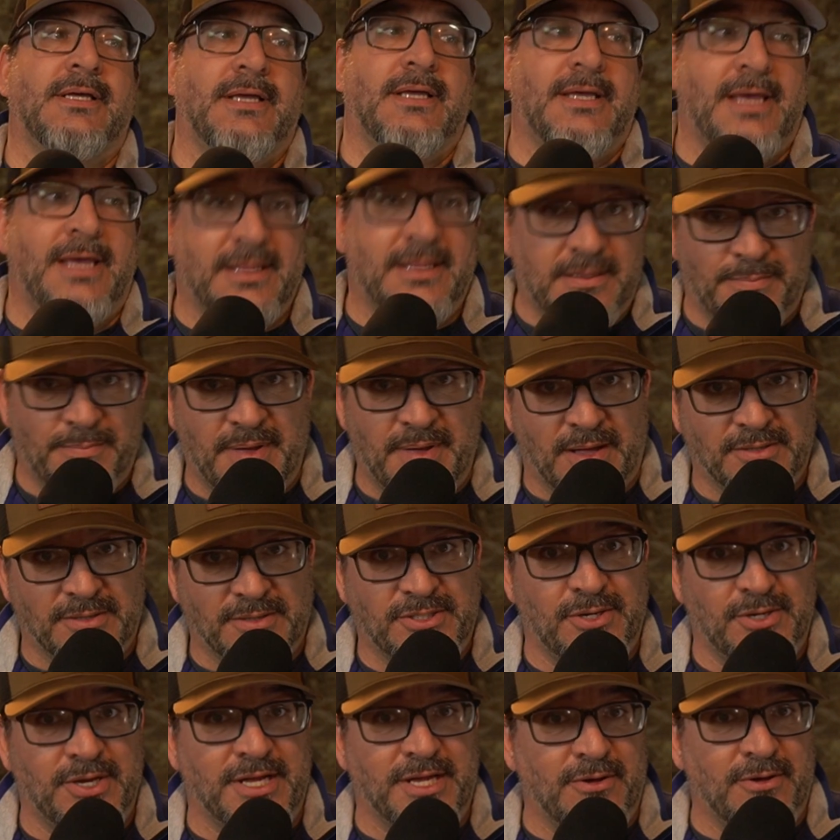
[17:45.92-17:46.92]
Hit the bell
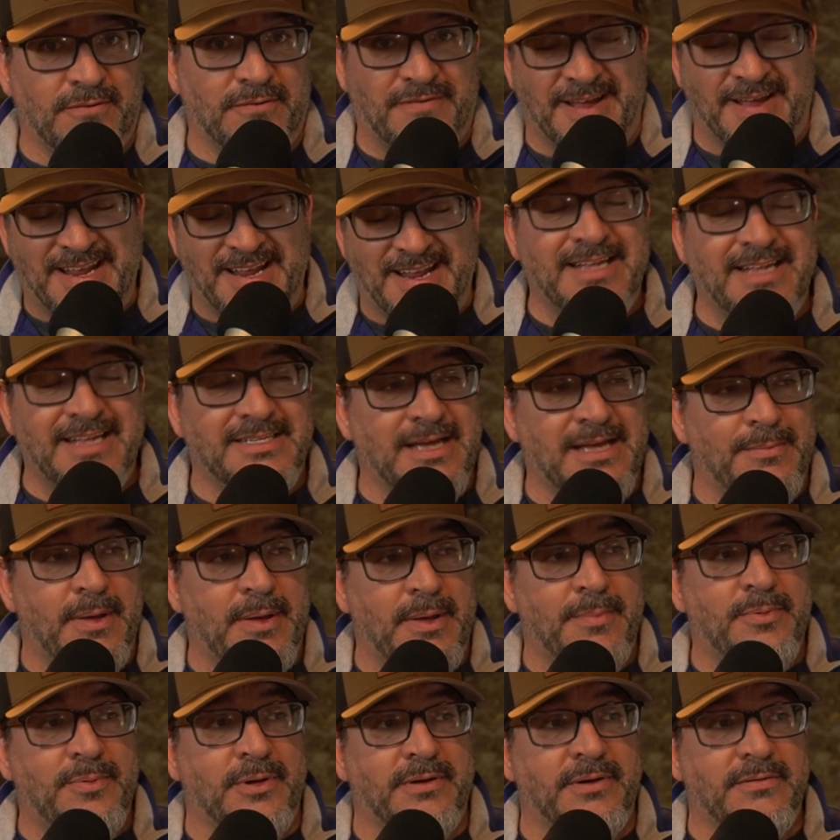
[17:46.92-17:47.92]
so you get notified anytime I
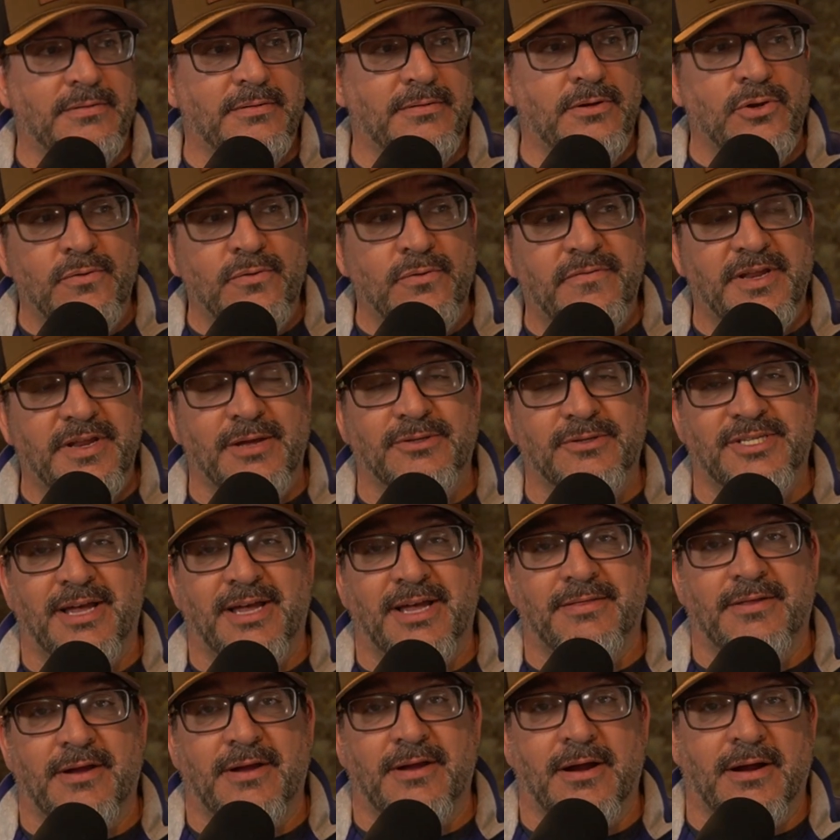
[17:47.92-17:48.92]
put new videos
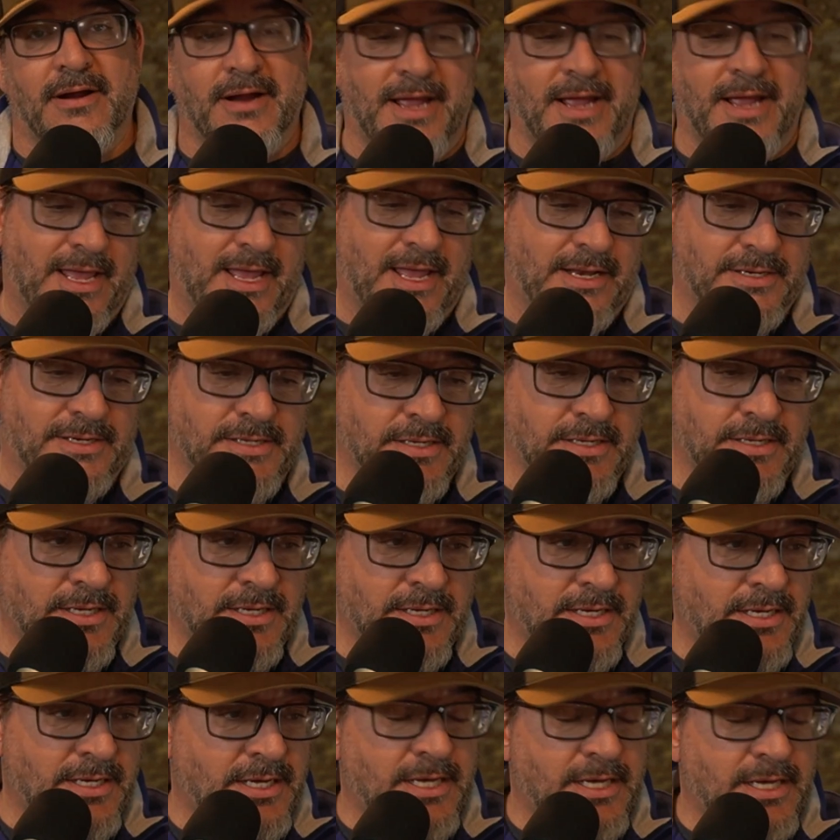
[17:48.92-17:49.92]
out there. And
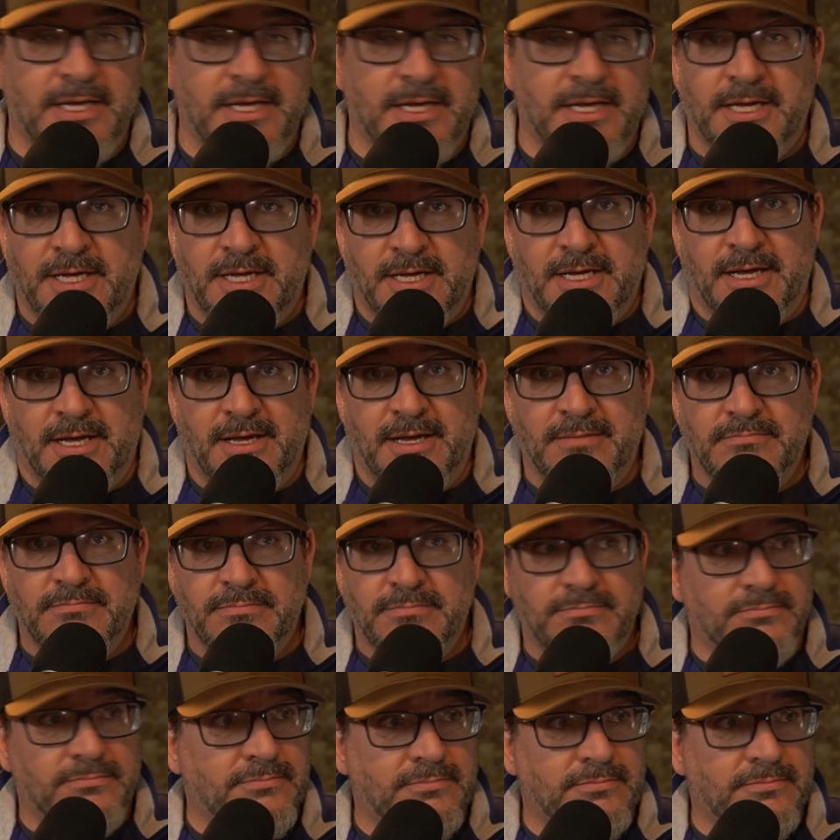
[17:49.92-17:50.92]

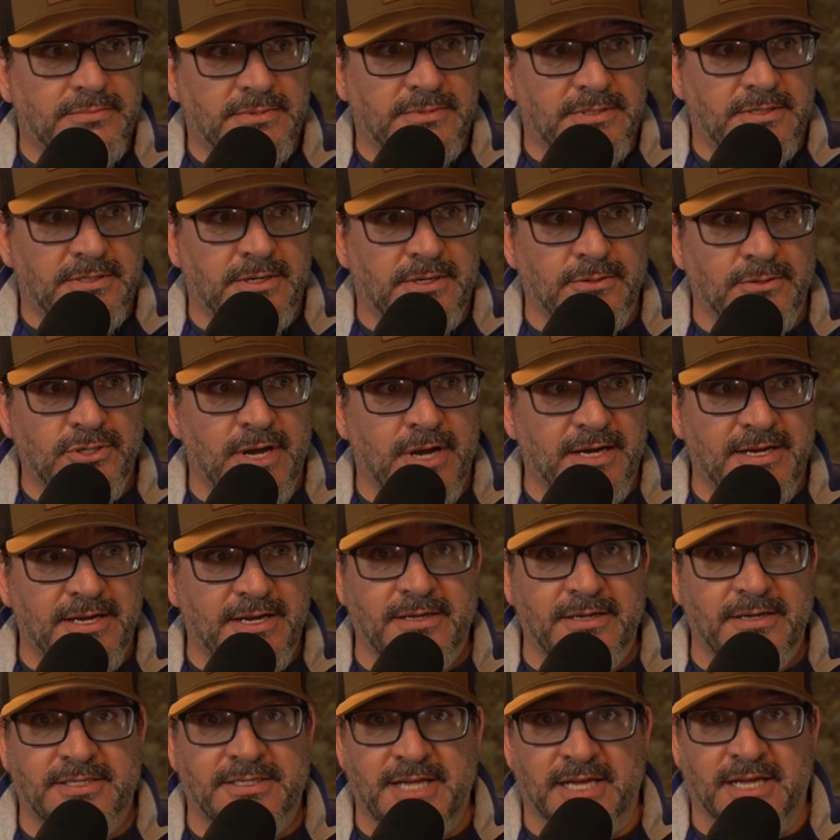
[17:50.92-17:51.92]
go track
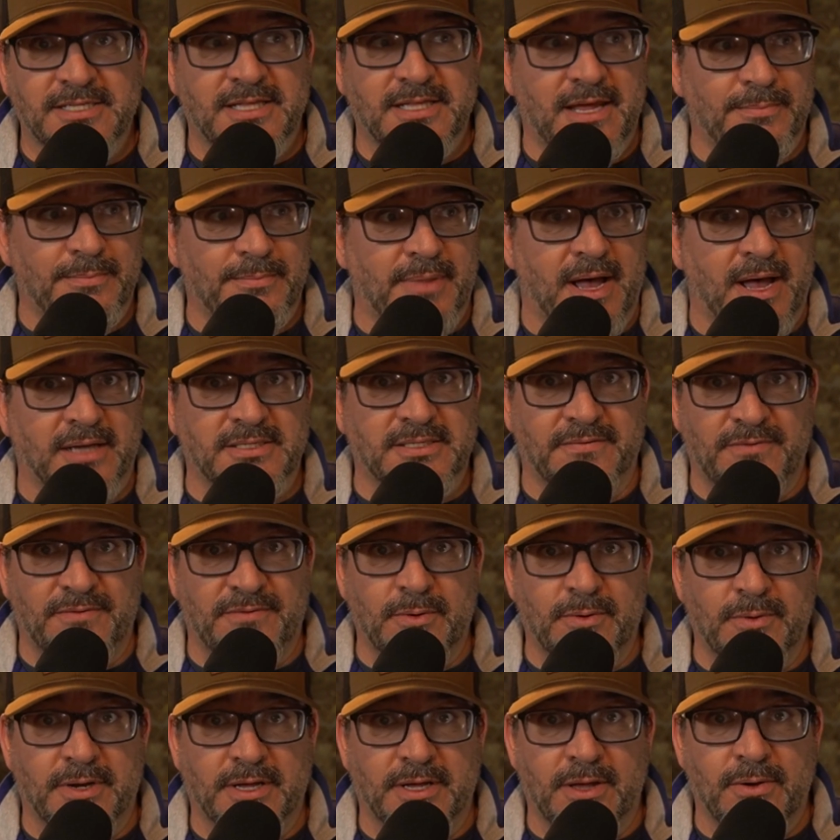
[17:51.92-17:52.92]
down a Tek-Slot Box if you
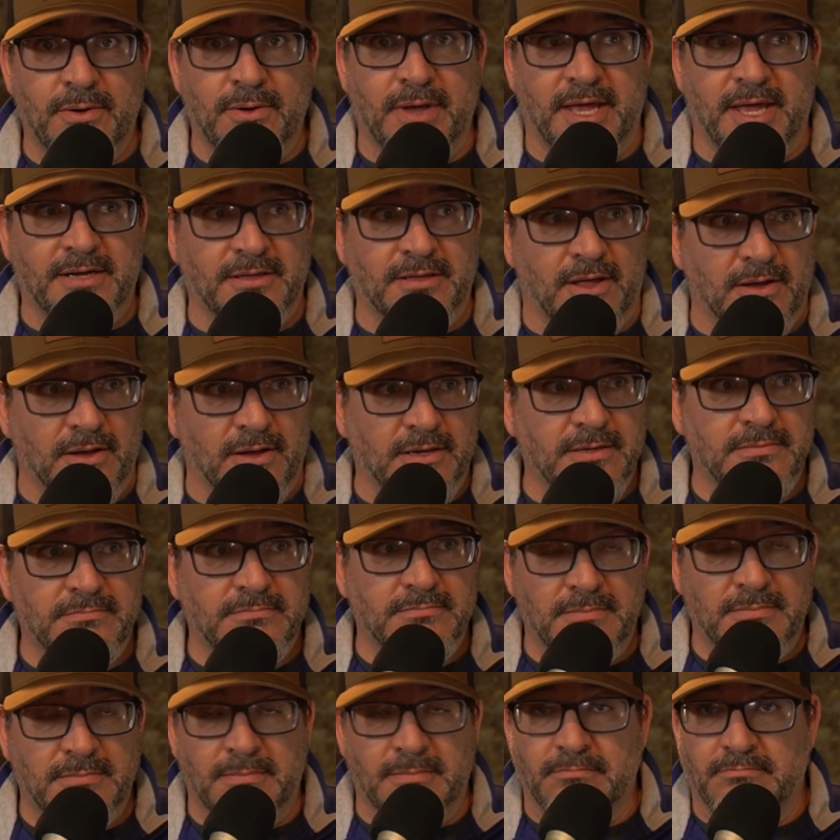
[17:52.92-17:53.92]
want to go analog.
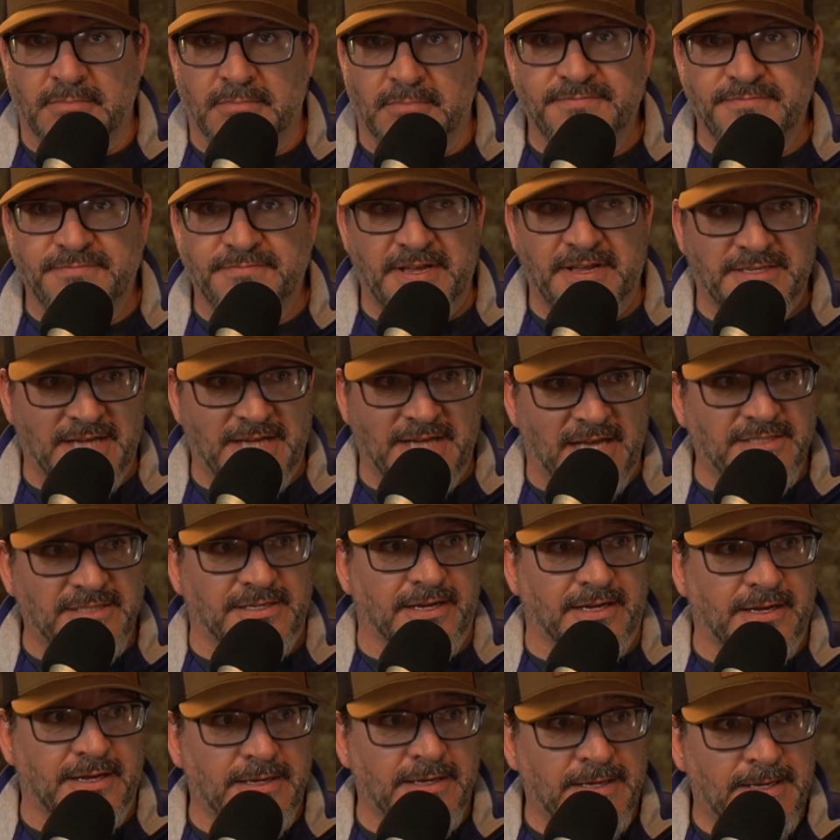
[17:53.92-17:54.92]
It's
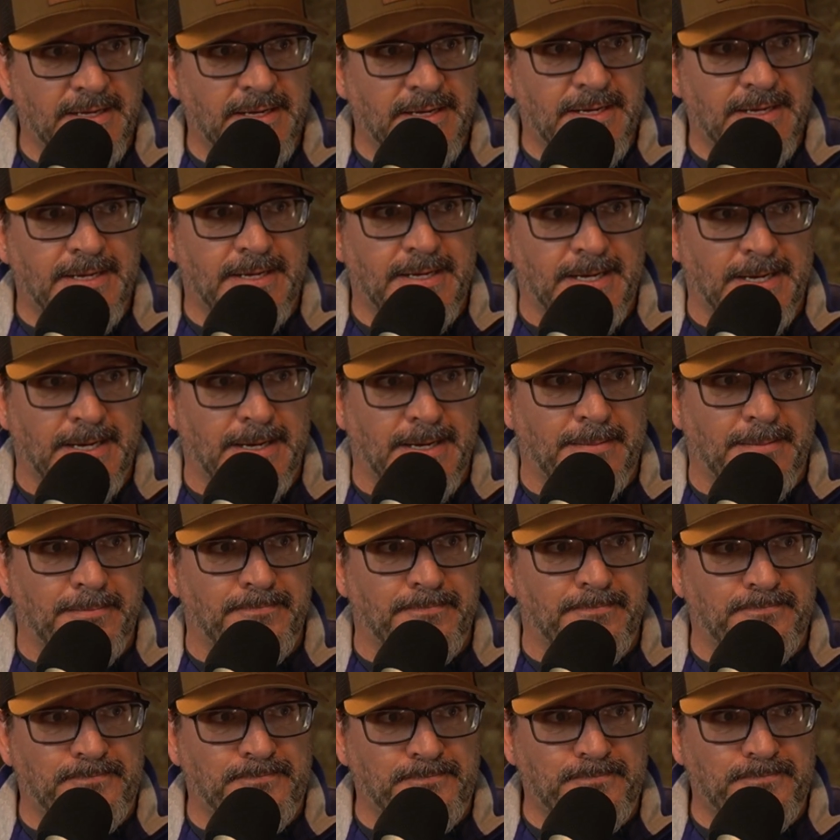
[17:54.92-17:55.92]
fantastic.
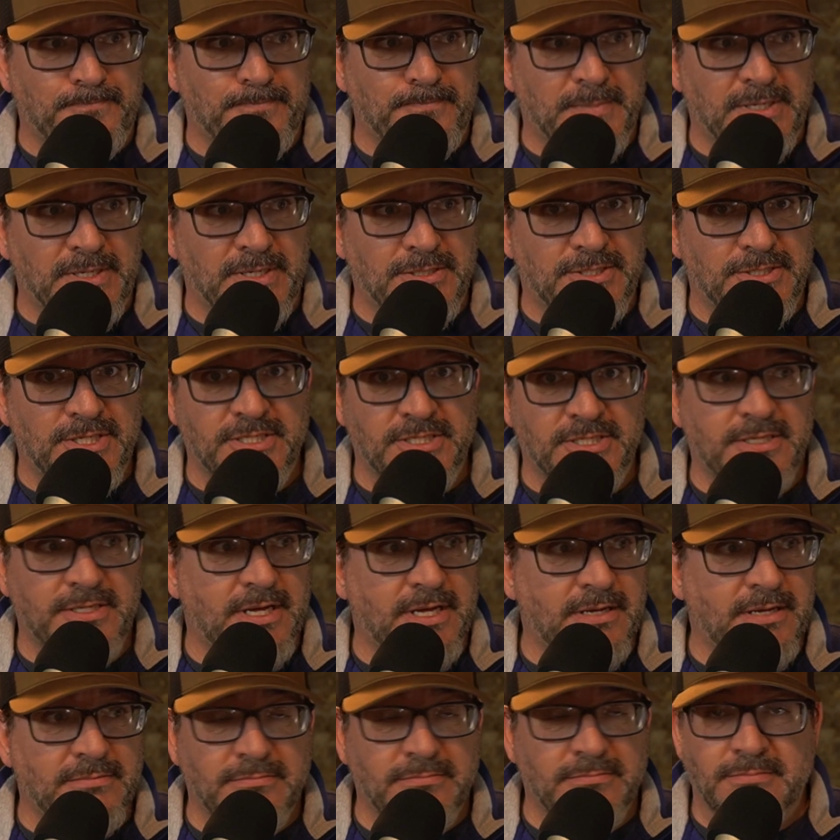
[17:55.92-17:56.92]
Just
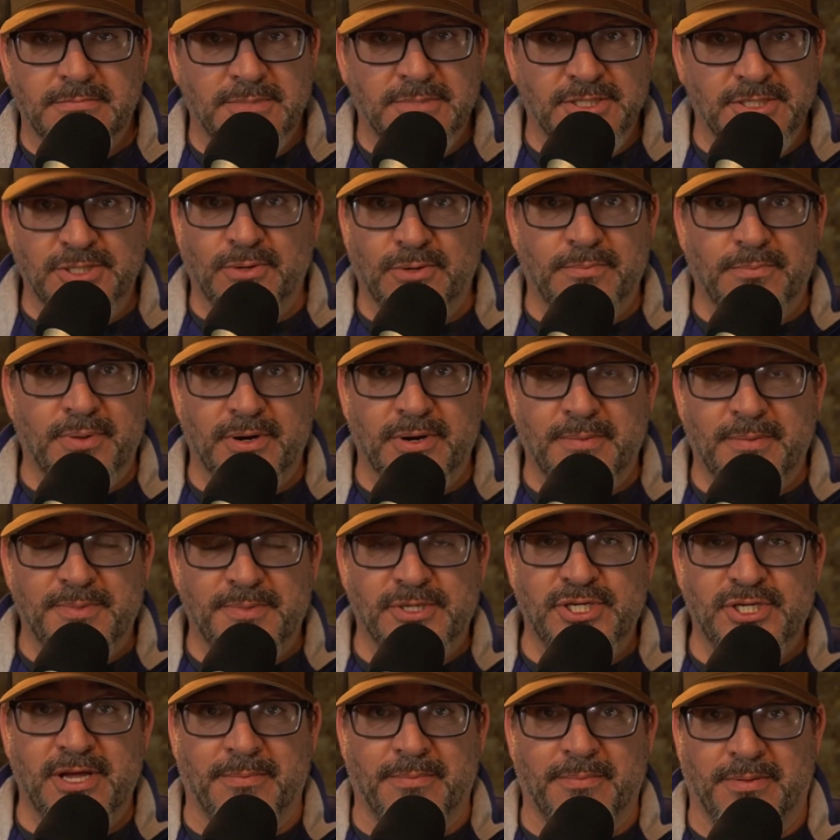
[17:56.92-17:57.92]
don't burn up the
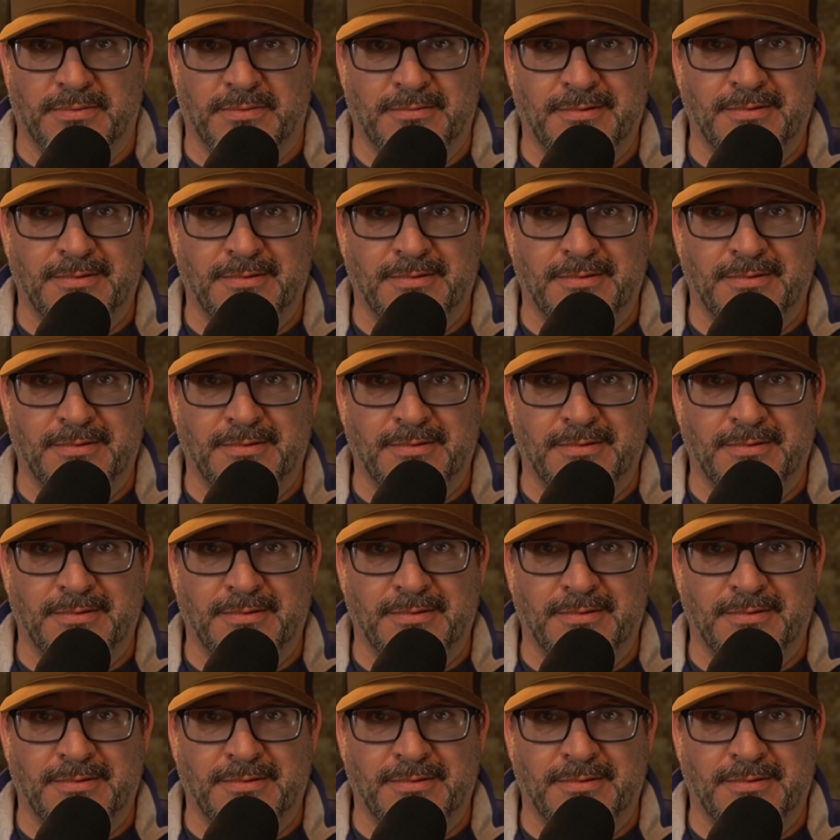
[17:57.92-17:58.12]
chip.